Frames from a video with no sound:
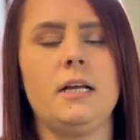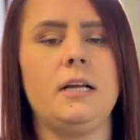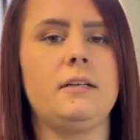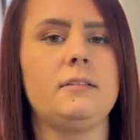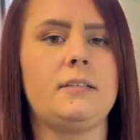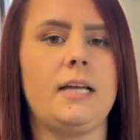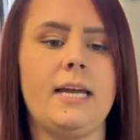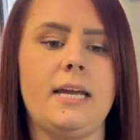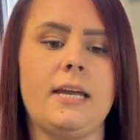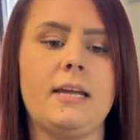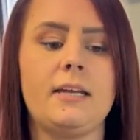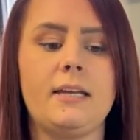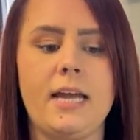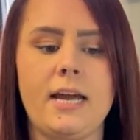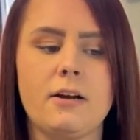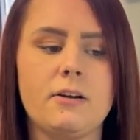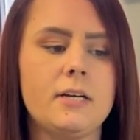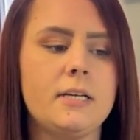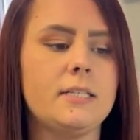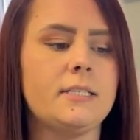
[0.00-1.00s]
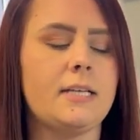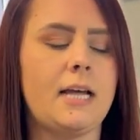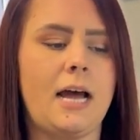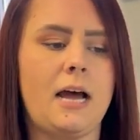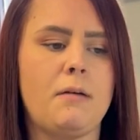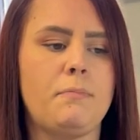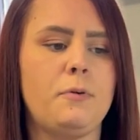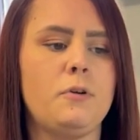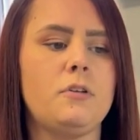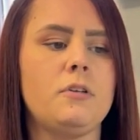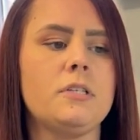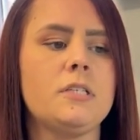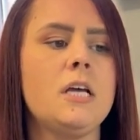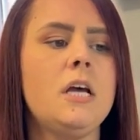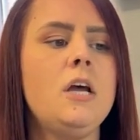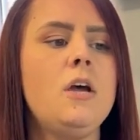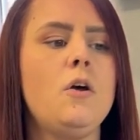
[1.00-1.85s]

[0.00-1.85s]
like carrots, apples,